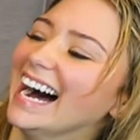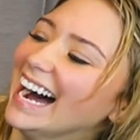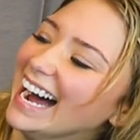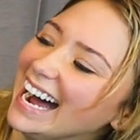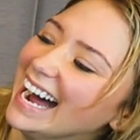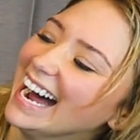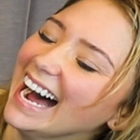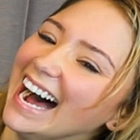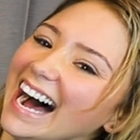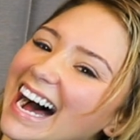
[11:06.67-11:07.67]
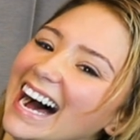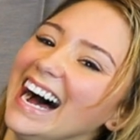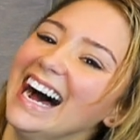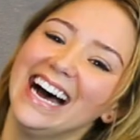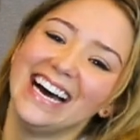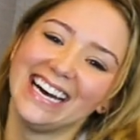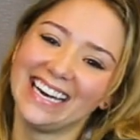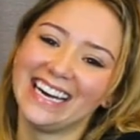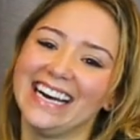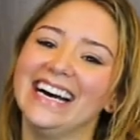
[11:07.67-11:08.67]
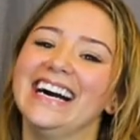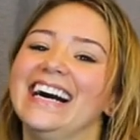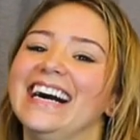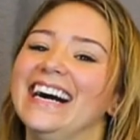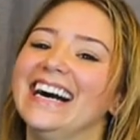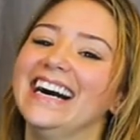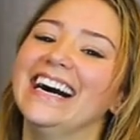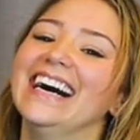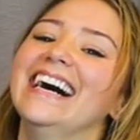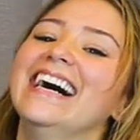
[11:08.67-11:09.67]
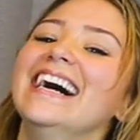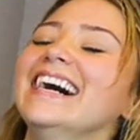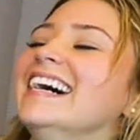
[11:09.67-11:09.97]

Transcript: This person isn't speaking.